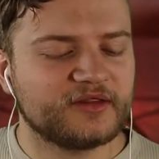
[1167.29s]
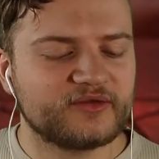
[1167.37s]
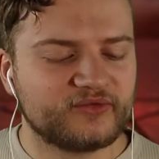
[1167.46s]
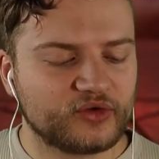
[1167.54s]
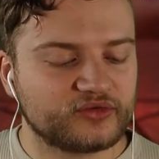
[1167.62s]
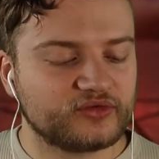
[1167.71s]
The
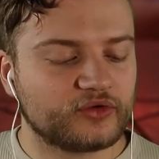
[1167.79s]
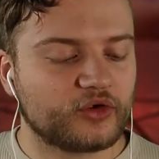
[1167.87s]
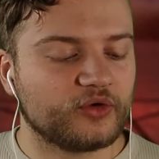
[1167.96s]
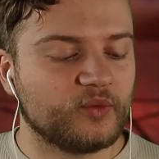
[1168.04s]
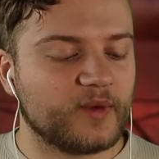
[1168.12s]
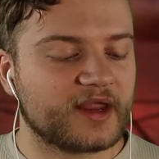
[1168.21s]
first
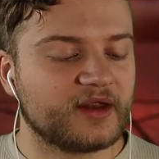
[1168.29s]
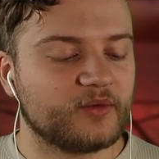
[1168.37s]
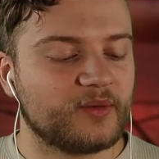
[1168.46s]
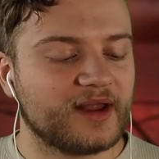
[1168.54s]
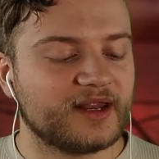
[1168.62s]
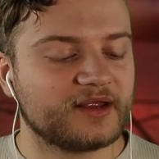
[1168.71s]
known
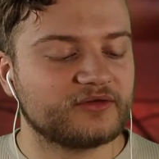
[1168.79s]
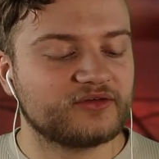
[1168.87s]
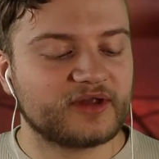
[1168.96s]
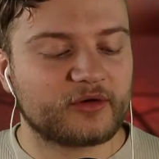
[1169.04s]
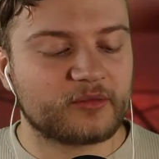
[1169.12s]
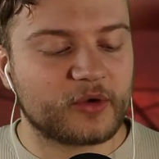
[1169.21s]
Wiccan wedding
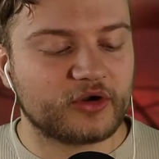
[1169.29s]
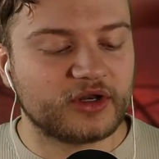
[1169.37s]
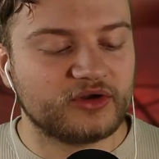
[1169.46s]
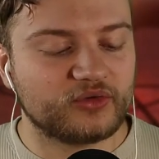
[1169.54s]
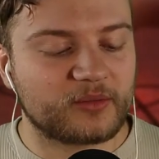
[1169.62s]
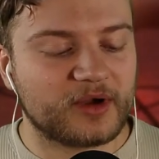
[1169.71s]

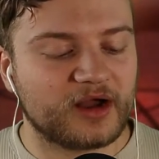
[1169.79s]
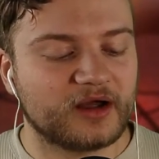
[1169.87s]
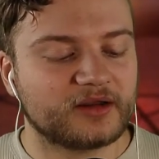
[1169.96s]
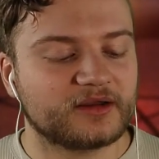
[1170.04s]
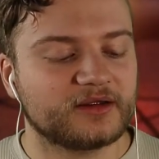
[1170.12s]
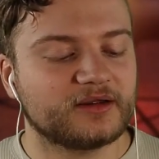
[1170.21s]
ceremony took
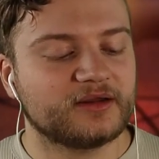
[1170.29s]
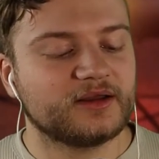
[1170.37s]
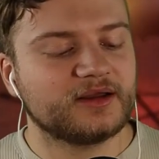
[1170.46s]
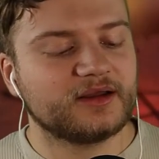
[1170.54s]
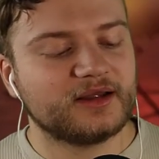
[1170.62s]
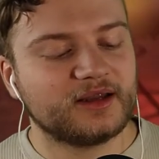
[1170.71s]
part
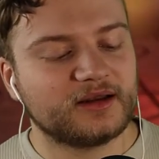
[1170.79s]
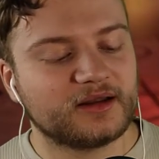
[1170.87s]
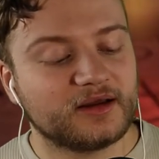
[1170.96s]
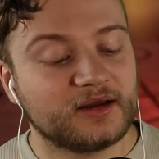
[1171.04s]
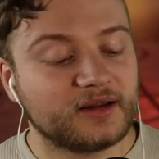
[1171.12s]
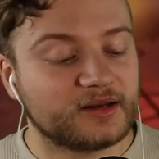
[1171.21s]
in
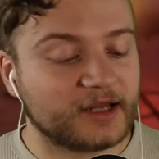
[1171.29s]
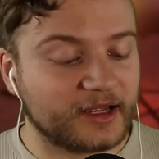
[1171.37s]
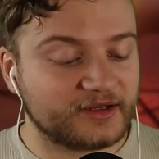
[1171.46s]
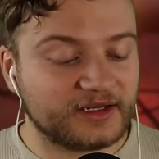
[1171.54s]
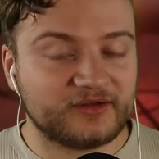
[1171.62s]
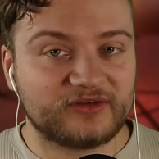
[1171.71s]

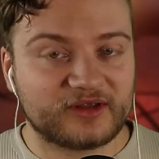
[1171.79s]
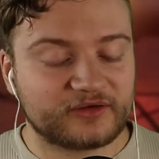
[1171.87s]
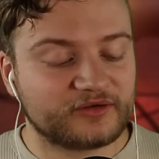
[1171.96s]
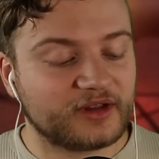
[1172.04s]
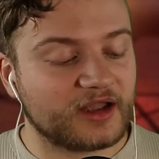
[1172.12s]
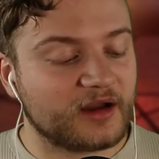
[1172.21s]

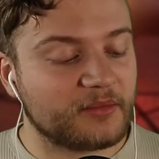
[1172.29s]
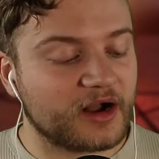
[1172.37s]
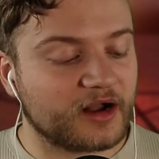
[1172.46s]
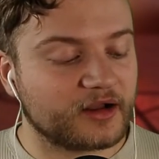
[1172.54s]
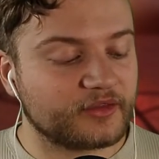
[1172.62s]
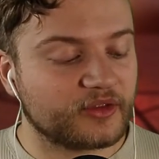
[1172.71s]
1960
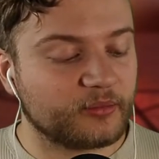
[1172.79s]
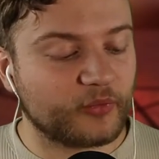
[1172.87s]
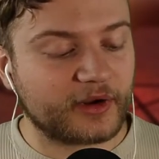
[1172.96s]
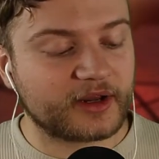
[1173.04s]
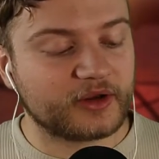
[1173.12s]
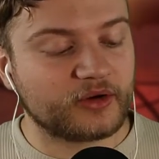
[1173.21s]
among the
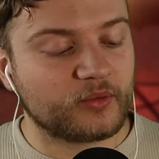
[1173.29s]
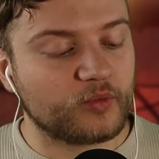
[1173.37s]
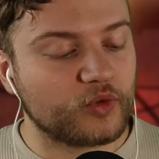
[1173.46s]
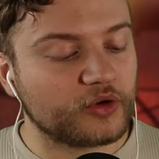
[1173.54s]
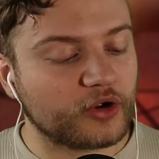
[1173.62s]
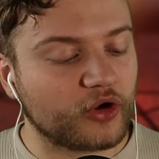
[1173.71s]
Bricket
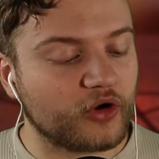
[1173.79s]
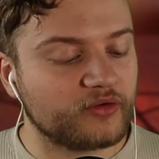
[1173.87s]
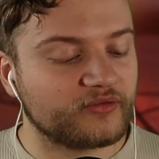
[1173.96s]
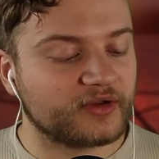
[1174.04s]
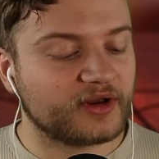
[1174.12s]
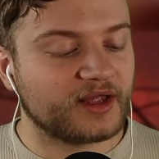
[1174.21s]
Wood
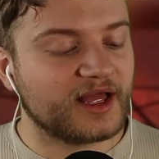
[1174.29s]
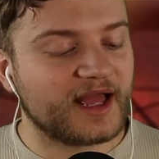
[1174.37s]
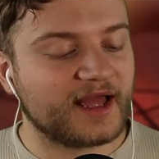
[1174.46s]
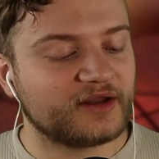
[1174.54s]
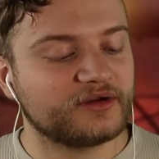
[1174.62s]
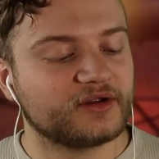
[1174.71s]
Coven
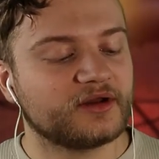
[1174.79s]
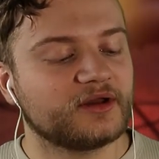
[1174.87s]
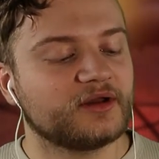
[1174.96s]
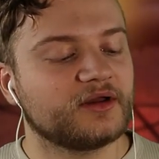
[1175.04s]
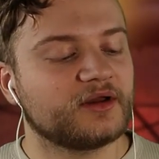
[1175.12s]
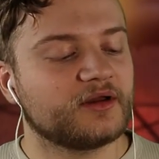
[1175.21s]
and
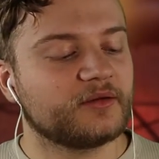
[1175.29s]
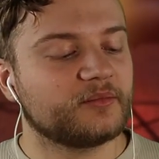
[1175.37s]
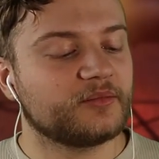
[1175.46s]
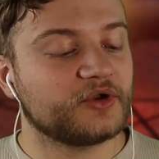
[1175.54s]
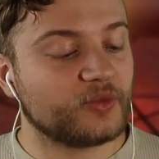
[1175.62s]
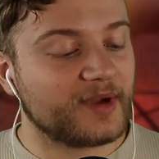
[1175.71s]

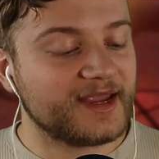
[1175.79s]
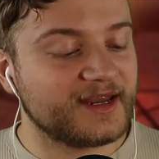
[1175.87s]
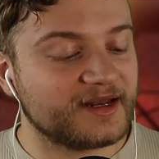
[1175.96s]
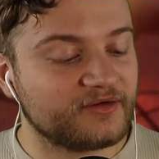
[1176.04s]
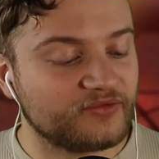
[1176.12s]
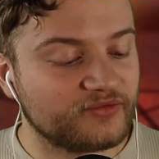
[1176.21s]

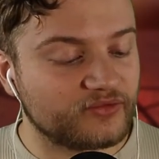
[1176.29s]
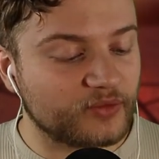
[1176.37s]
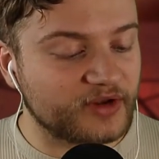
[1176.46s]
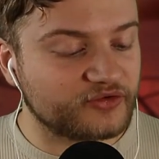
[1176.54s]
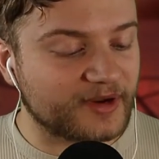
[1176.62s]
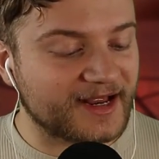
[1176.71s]
between
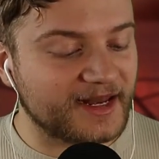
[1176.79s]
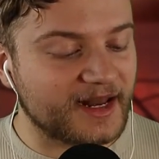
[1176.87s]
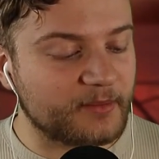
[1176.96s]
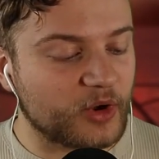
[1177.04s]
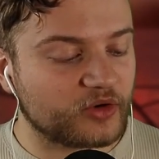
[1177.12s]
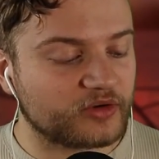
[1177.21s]
Frederick
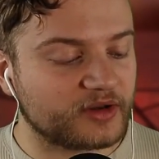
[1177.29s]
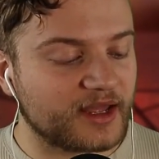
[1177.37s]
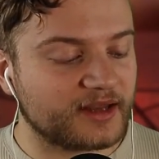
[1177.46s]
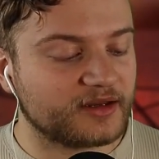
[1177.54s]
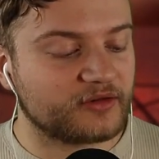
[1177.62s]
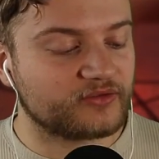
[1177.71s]
Lamont
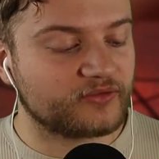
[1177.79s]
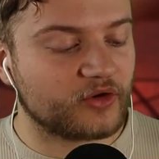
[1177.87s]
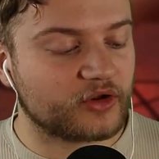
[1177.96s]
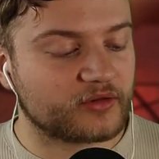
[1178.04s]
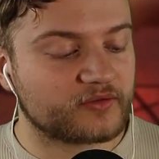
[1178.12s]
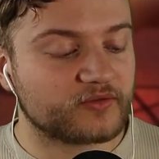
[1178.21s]
and his
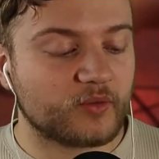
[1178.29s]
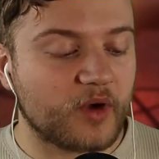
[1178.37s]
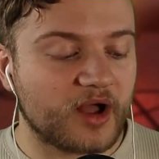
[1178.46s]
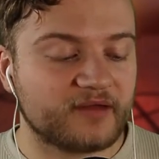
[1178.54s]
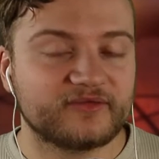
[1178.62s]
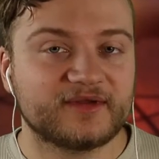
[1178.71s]
first
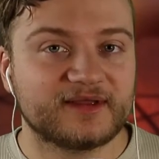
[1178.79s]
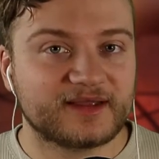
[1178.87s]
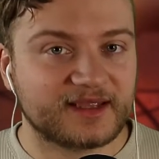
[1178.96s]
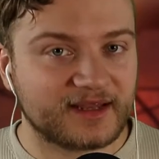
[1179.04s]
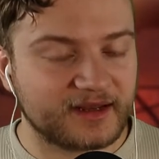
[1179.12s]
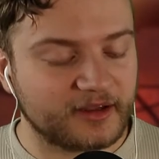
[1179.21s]
wife
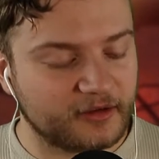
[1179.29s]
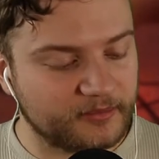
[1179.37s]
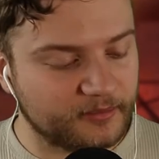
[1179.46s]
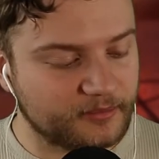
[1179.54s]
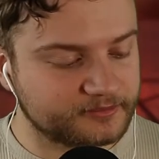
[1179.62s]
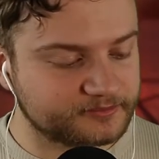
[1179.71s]

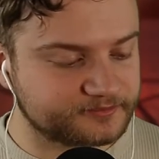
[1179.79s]
Gillian.